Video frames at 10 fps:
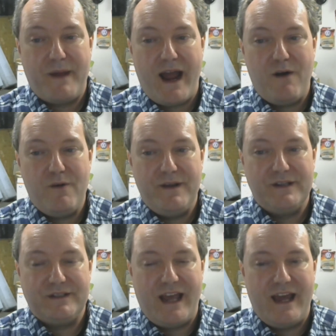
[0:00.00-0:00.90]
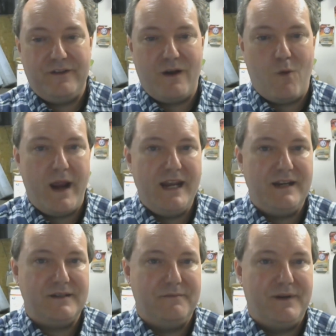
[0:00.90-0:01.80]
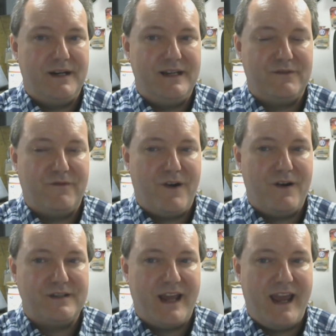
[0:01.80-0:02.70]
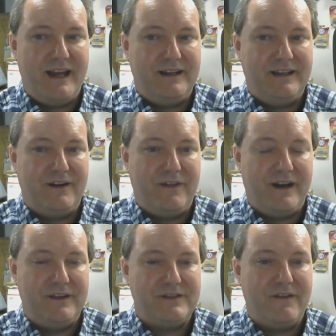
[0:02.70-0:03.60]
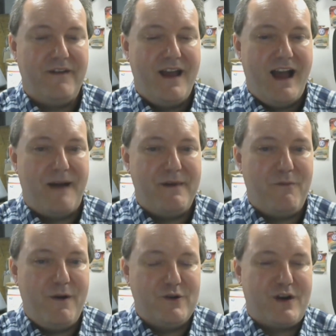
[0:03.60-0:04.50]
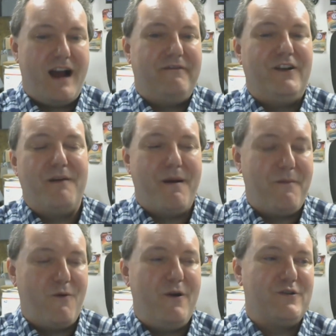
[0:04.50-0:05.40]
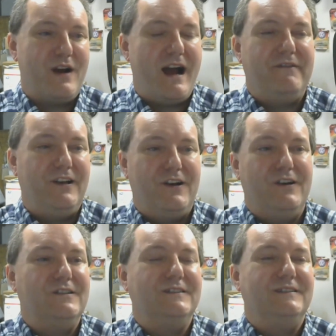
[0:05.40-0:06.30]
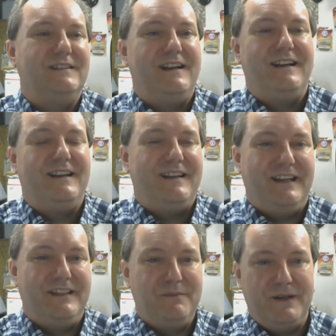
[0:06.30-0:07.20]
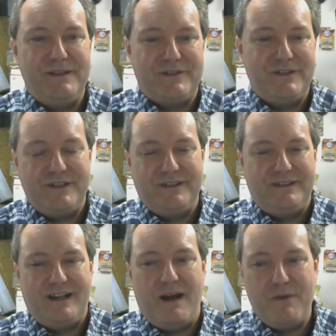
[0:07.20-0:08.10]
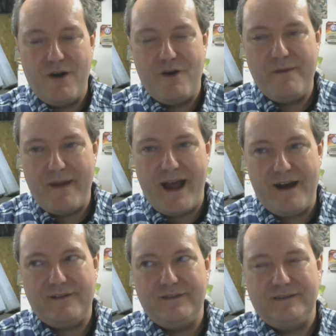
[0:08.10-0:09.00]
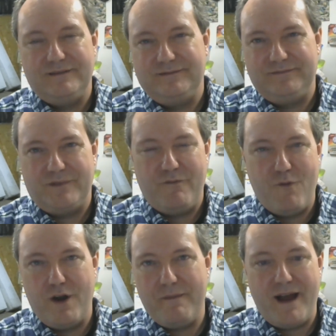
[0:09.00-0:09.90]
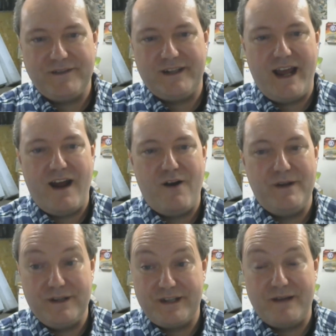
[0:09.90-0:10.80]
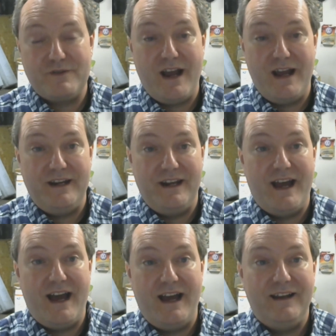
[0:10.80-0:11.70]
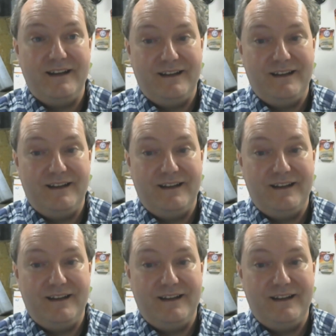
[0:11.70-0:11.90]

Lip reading: power because it had all that weight. But as far as handling and all that other stuff, I mean, we were driving along. Remember, we were driving along in the blizzard. I'm going about 40 miles an hour because I'm trying to not